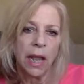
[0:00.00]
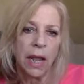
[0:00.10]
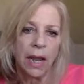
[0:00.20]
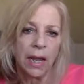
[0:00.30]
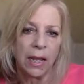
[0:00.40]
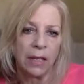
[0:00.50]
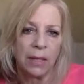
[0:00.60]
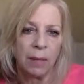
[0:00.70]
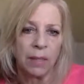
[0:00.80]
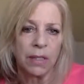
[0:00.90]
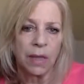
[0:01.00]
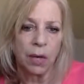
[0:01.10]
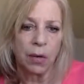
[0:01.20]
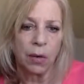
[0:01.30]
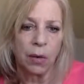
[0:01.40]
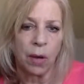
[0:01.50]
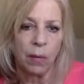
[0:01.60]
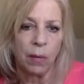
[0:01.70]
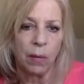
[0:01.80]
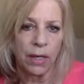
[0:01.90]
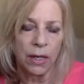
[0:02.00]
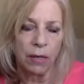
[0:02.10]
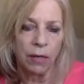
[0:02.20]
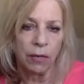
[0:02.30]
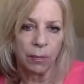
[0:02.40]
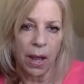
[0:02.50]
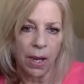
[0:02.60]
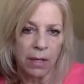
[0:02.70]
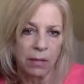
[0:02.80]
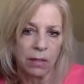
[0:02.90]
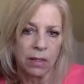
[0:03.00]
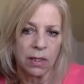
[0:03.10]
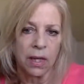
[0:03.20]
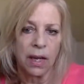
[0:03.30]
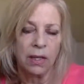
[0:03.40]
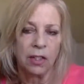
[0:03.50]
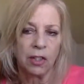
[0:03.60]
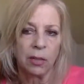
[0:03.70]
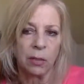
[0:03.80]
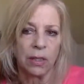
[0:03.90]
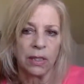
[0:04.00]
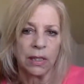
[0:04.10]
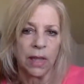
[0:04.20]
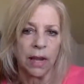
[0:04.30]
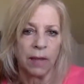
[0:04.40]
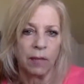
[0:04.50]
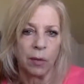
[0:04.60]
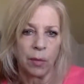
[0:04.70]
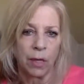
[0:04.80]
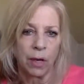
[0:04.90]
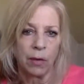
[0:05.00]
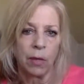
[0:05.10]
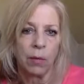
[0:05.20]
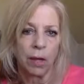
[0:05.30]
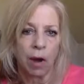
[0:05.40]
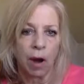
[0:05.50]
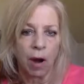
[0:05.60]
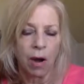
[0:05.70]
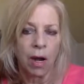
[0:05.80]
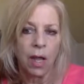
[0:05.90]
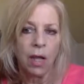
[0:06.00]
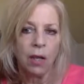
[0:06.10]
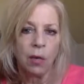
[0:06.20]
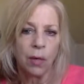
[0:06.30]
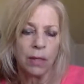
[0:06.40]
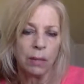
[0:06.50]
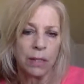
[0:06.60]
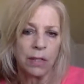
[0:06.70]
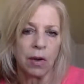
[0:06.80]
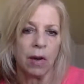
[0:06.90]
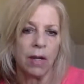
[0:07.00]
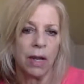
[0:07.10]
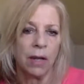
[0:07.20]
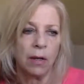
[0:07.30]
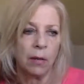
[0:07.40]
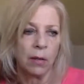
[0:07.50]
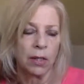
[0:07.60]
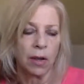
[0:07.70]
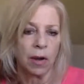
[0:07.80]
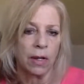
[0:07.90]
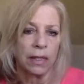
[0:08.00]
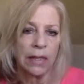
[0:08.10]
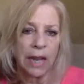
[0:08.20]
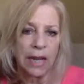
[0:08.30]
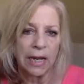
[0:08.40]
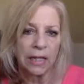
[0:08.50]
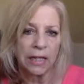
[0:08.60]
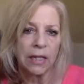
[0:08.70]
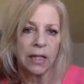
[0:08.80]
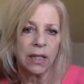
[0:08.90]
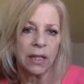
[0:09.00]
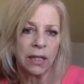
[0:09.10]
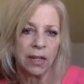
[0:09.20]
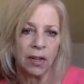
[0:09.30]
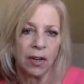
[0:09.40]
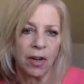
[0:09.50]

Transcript: And um, so I'm waiting here for Miles. Just wanted to let everyone know that we are going to be starting. I know we're starting late here.